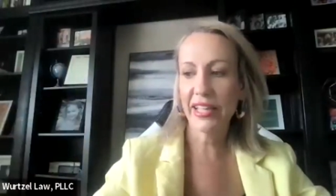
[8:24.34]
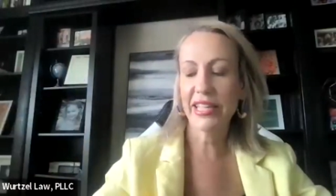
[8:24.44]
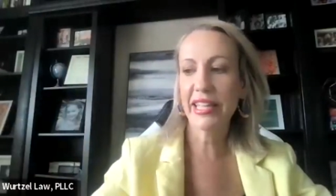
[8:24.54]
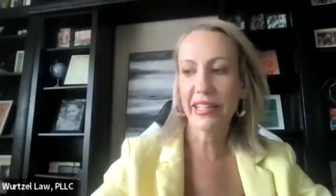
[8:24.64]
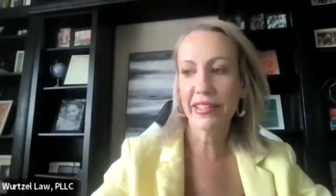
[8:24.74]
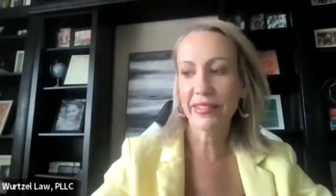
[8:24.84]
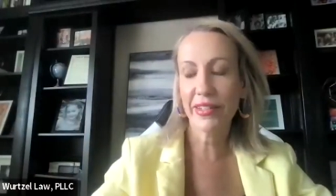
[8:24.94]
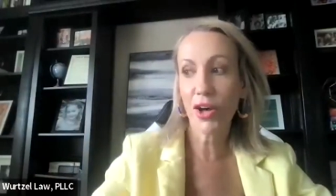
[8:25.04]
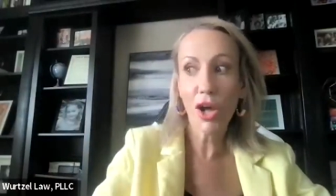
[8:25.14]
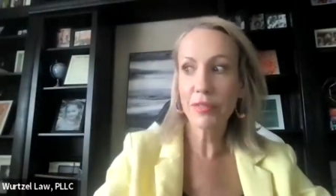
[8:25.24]
he
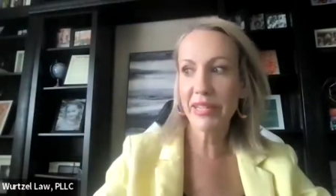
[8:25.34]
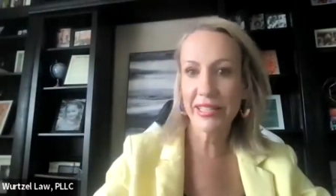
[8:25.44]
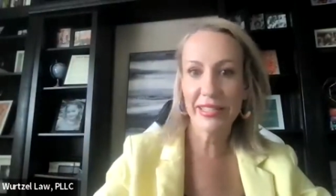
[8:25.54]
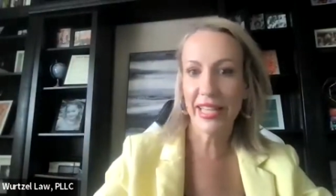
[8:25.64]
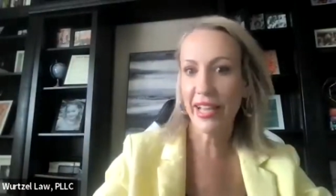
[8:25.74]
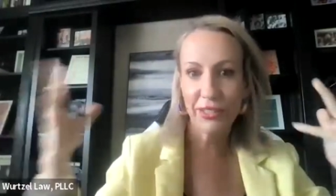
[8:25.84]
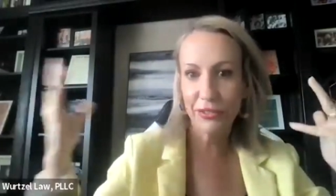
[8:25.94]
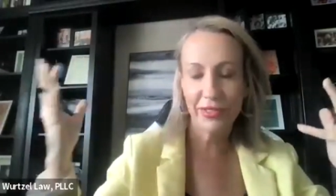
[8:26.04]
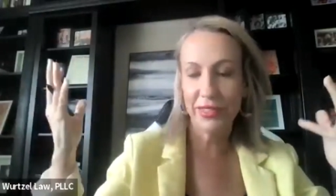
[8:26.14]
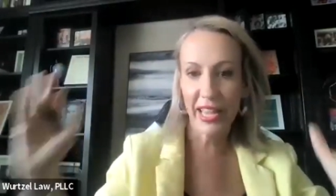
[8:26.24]
called me and said
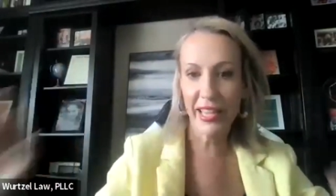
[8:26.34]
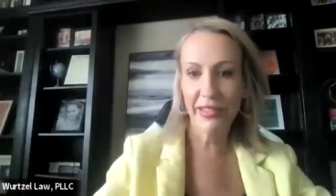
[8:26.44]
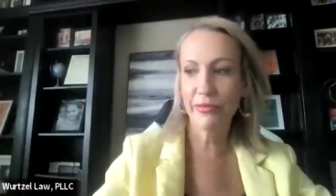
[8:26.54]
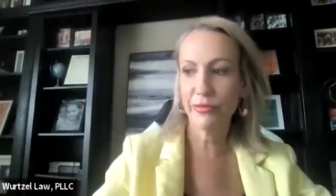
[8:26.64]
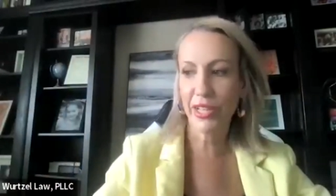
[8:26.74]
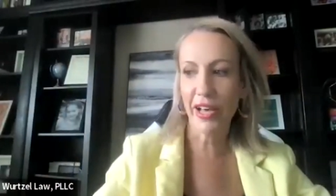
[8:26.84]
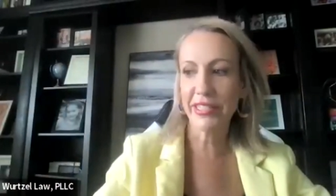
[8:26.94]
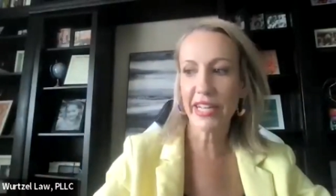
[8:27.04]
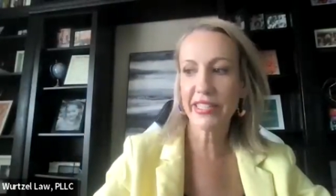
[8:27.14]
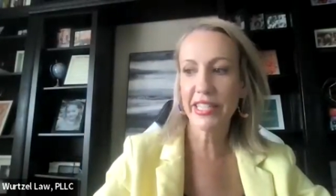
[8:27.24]
they
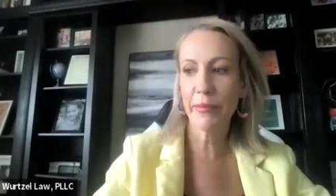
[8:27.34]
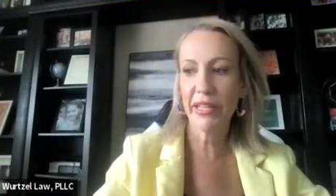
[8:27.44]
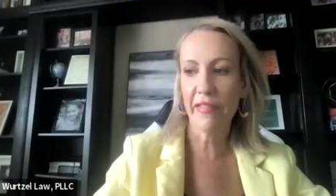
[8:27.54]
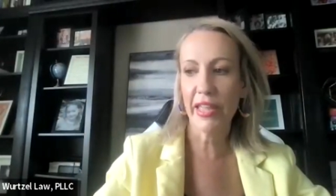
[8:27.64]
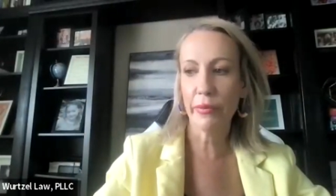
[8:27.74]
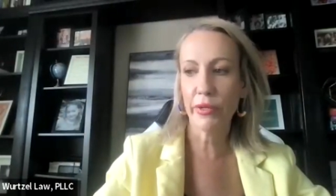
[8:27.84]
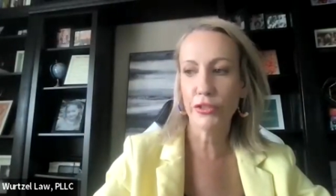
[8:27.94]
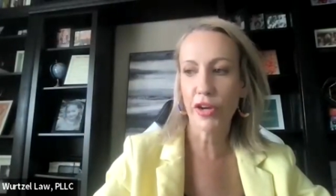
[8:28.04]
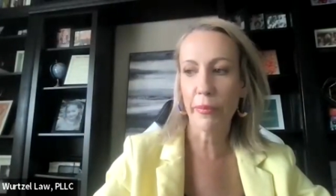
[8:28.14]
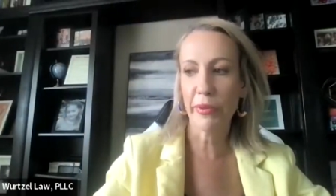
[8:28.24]
contacted him and they were
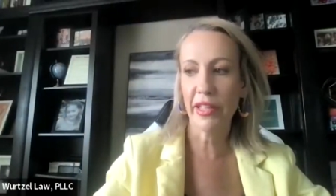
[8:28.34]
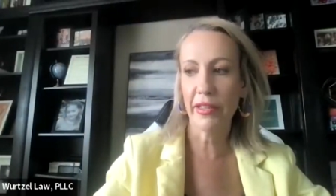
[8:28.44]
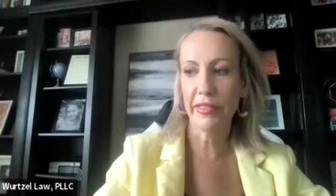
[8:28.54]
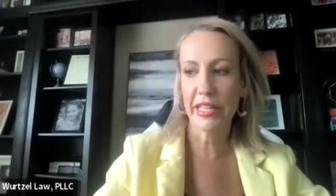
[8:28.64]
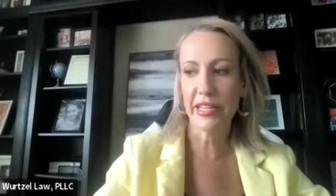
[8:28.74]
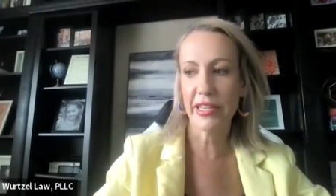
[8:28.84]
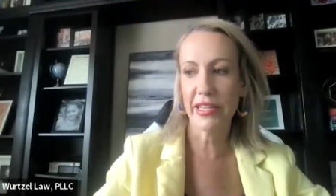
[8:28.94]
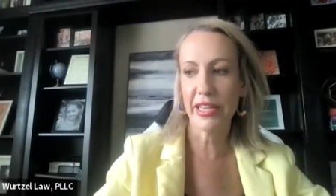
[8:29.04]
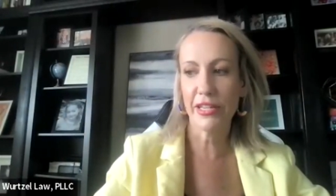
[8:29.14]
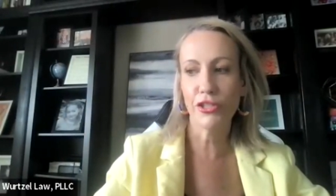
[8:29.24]
dropping
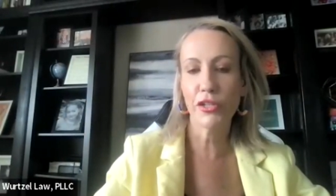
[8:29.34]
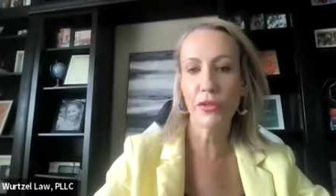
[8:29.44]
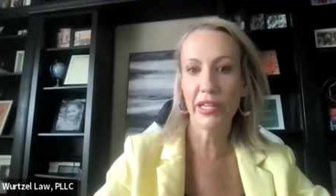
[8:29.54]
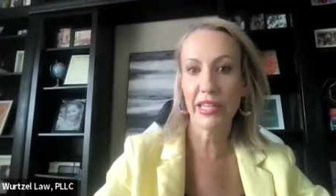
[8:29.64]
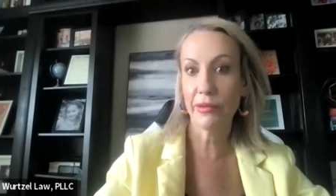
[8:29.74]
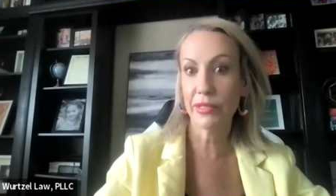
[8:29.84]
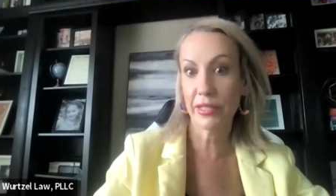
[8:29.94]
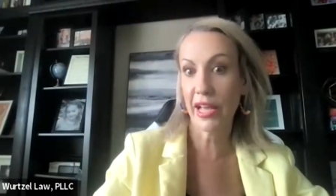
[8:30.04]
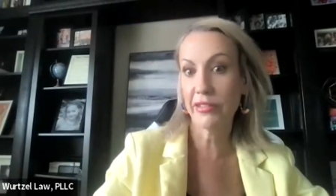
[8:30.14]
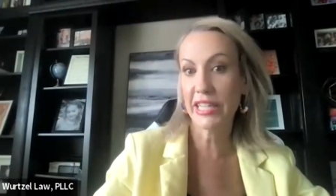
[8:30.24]
the issue, and he was
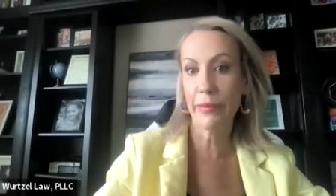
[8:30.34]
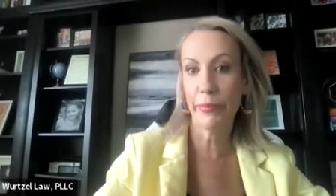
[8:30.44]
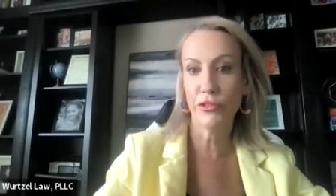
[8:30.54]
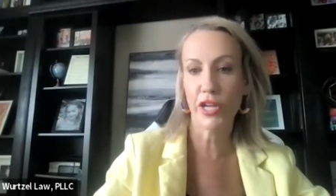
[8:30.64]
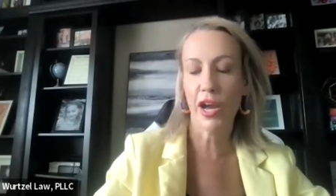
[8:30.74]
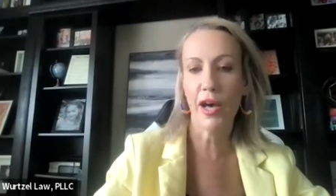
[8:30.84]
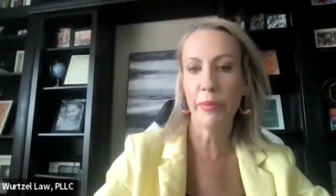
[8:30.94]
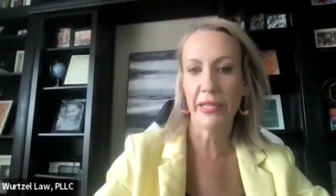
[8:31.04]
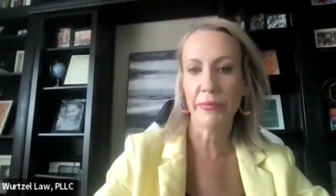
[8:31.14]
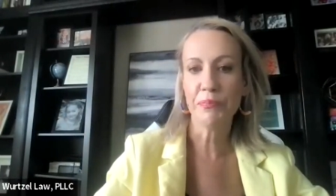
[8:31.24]
allowed to keep his
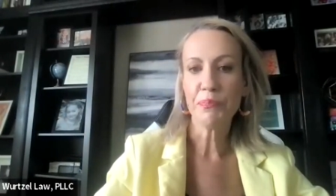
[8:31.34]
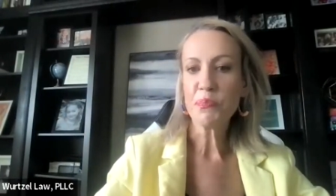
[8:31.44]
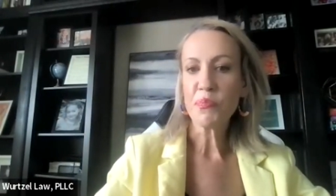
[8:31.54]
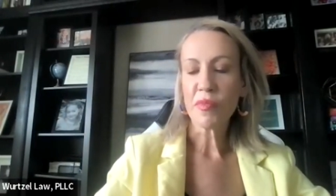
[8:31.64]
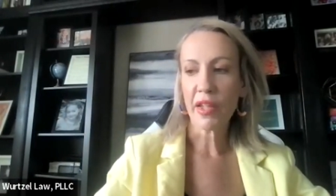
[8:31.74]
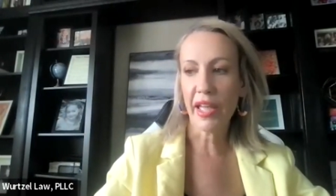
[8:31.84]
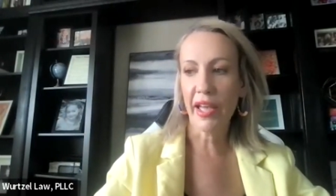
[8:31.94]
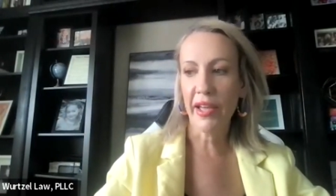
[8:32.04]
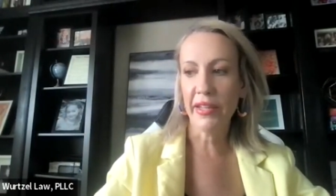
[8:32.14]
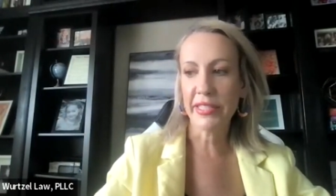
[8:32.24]
job. And
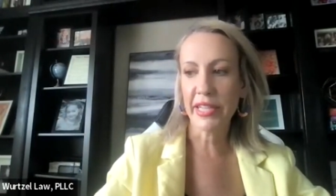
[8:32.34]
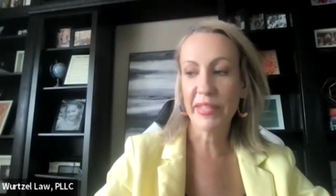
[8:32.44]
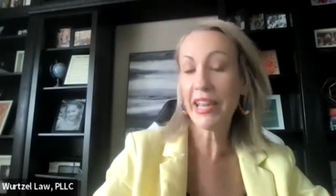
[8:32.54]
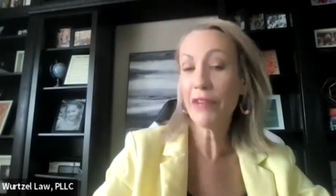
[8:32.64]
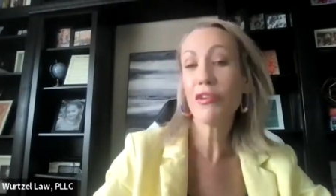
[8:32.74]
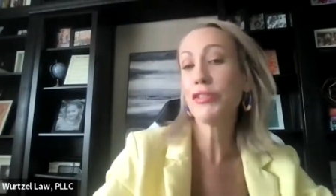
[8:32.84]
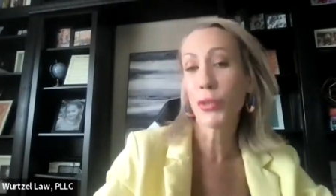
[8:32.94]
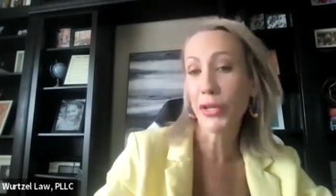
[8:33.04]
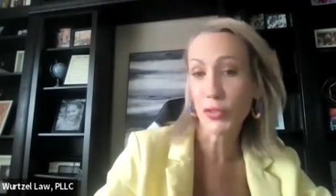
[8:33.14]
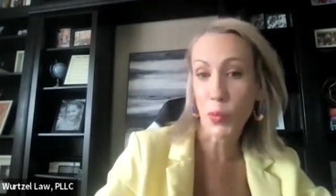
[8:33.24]
they never even
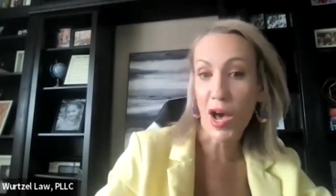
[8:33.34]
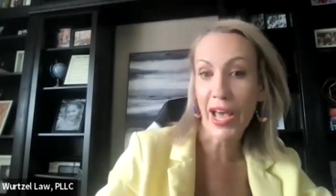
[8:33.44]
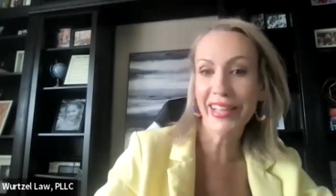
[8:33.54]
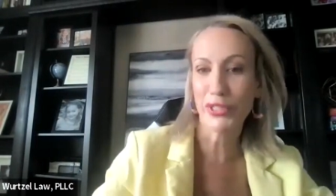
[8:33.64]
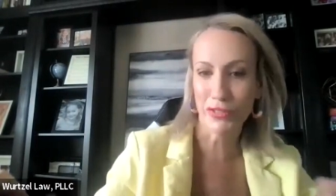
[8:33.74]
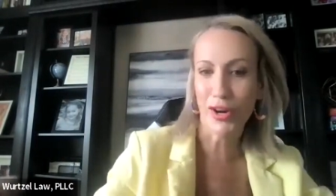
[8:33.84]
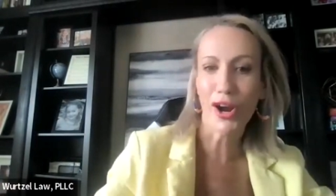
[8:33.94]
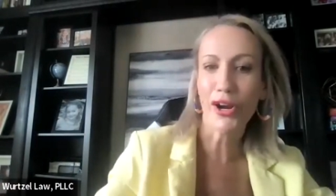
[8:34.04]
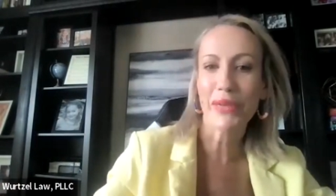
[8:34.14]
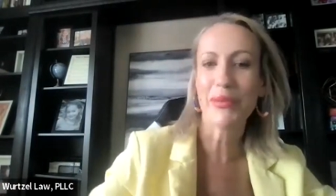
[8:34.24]
told us why, which of our
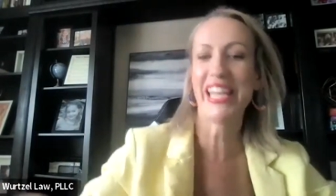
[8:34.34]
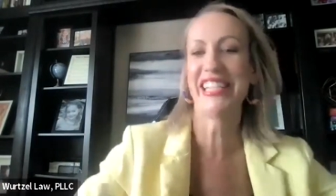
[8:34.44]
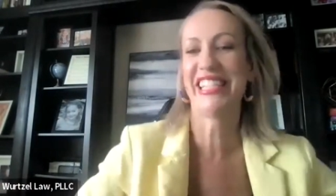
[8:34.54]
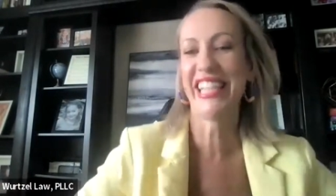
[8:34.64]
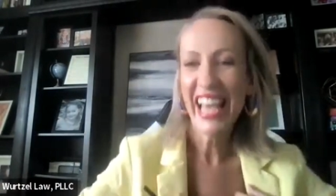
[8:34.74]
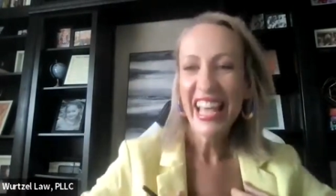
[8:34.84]
arguments